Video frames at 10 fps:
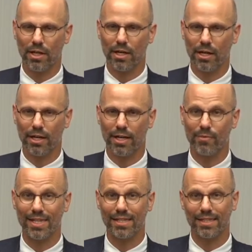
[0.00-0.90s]
Uh, and
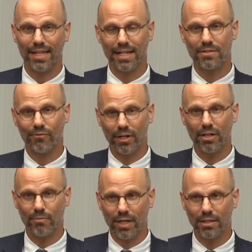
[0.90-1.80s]
we think that that's
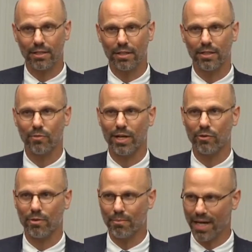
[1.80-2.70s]
fundamentally the way
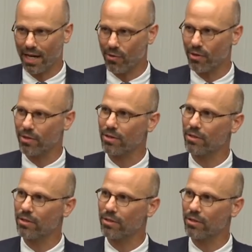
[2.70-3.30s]
to empower